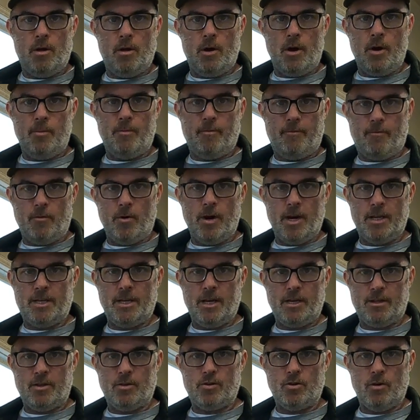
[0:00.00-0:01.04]
All right, before I
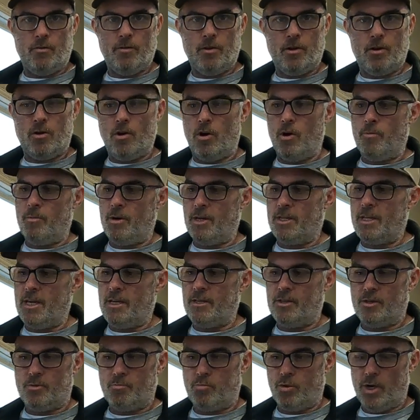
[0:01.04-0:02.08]
take this over to the car, I'm gonna
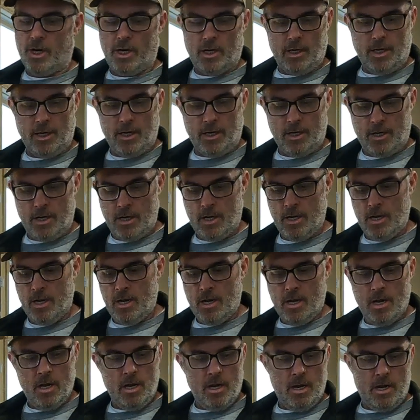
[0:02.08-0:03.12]
take this brake clean
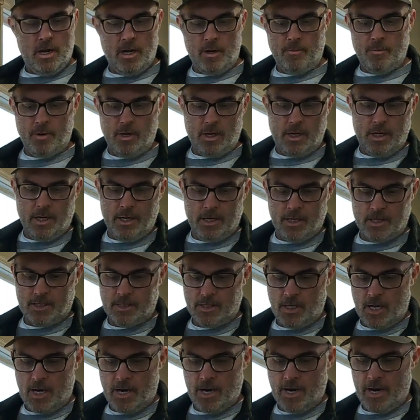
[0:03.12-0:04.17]
and I'm gonna clean this
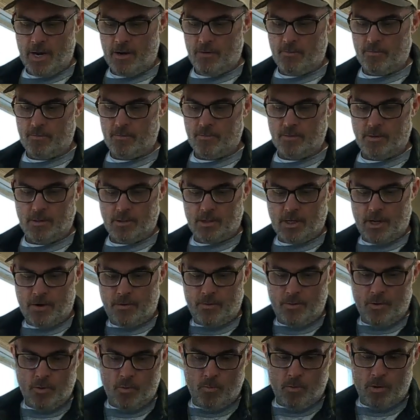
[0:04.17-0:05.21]
line out because I
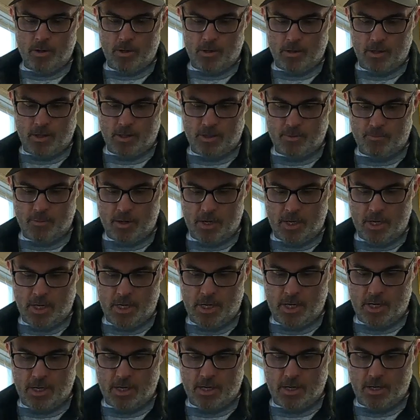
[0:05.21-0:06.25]
don't know what has been
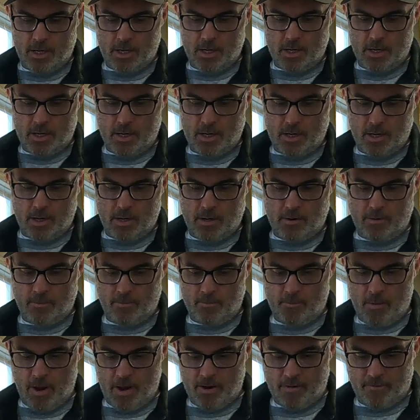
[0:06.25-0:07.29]
in it
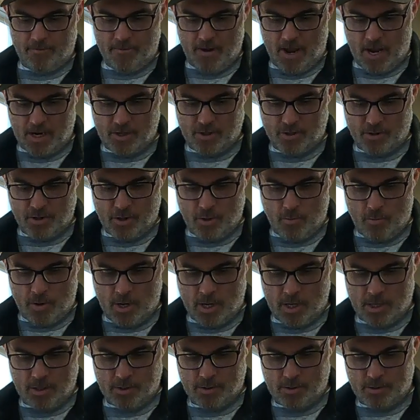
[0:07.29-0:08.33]
manufacturing
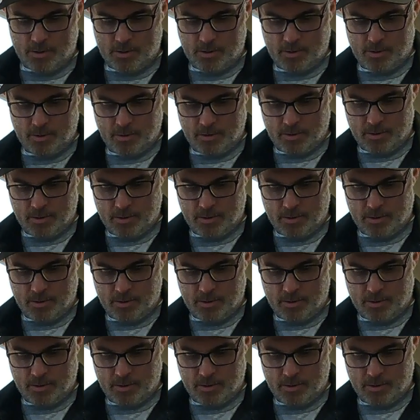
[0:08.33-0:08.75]
wise.